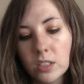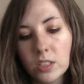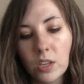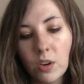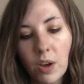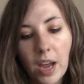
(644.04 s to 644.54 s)

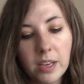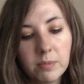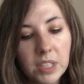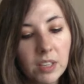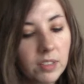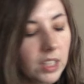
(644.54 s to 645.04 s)
So
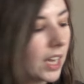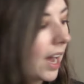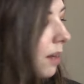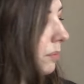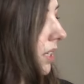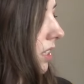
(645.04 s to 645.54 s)
I'm definitely
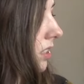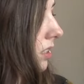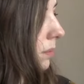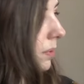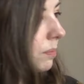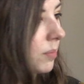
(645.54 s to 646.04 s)
happy
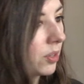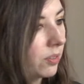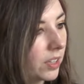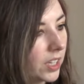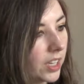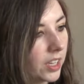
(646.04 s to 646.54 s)
to be
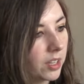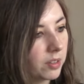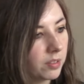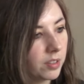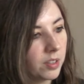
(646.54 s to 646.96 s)
moving it.